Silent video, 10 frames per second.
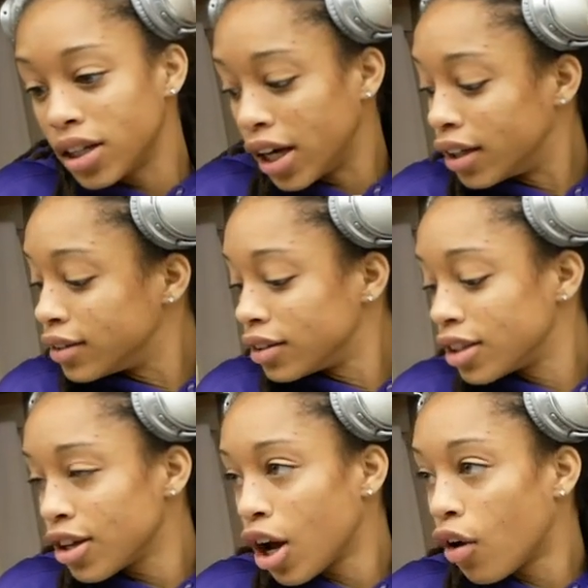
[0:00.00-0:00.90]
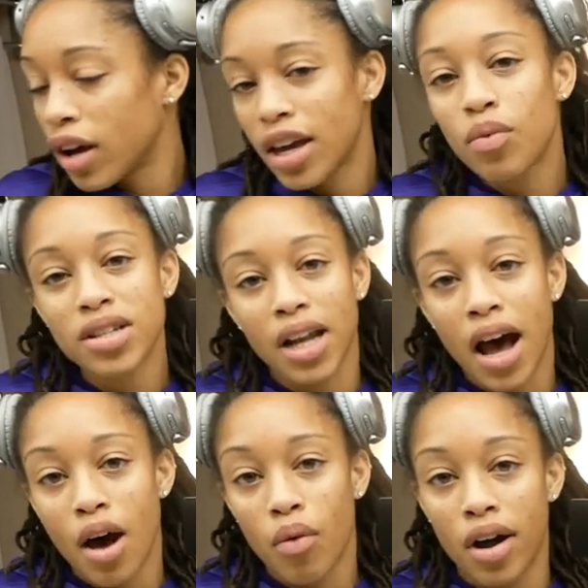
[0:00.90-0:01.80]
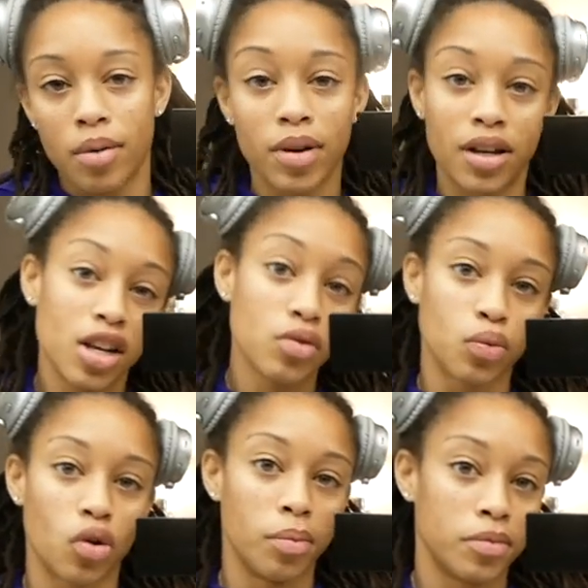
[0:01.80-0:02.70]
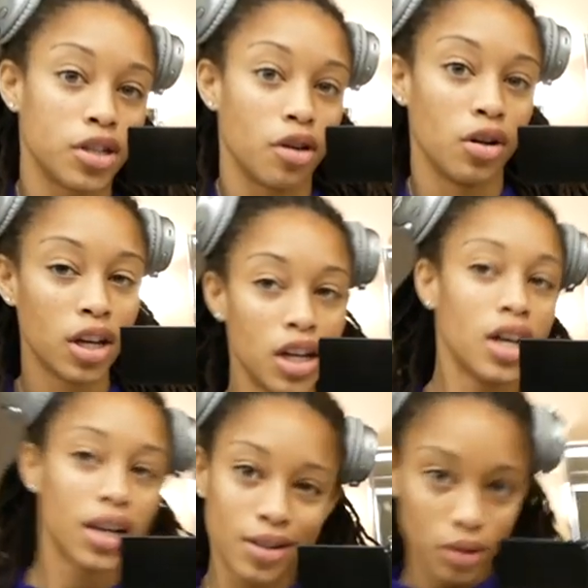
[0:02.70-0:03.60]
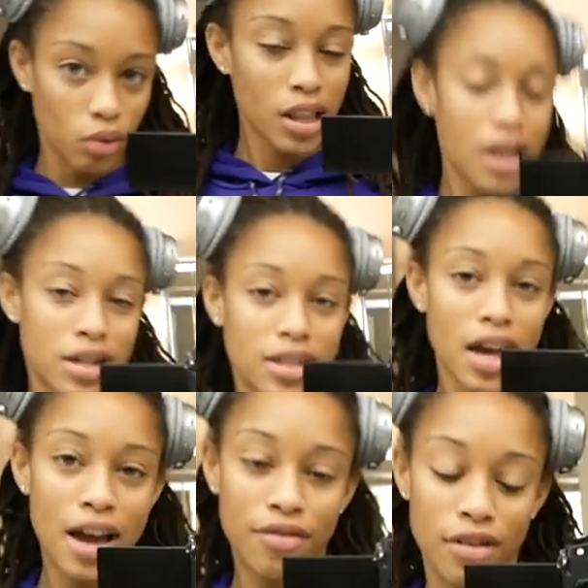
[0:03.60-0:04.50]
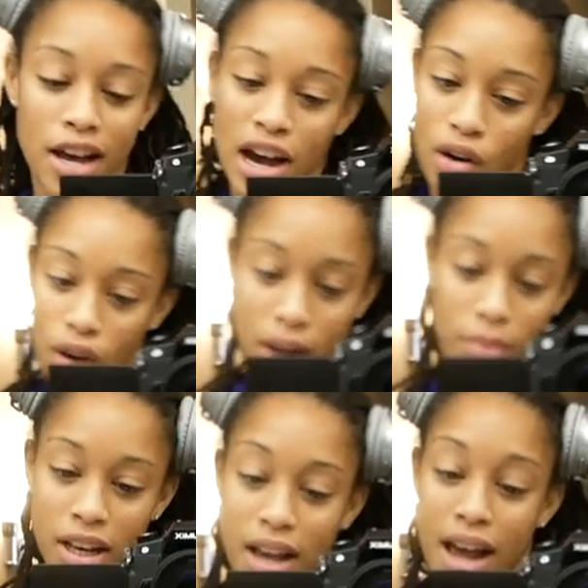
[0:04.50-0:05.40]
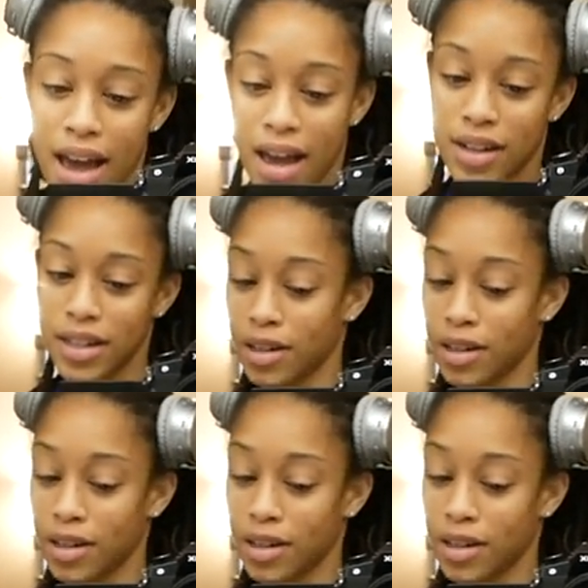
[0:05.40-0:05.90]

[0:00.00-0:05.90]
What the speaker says: And you know, it wasn't hot water, but it was warm. So we'll let it slide for now. I mean, I had to